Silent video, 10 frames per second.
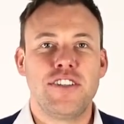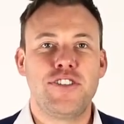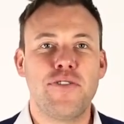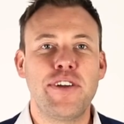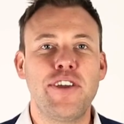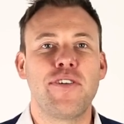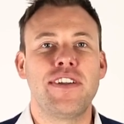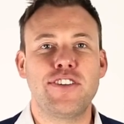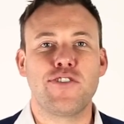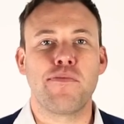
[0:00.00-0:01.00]
During your
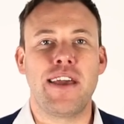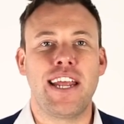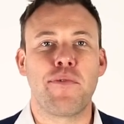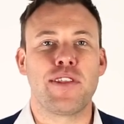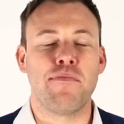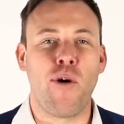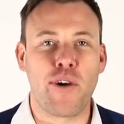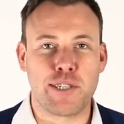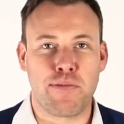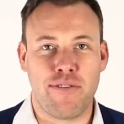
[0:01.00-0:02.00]
initial meeting with a
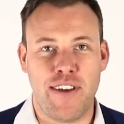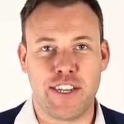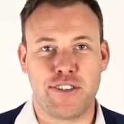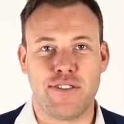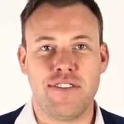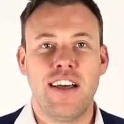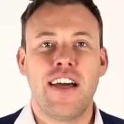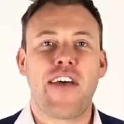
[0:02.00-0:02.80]
mortgage professional,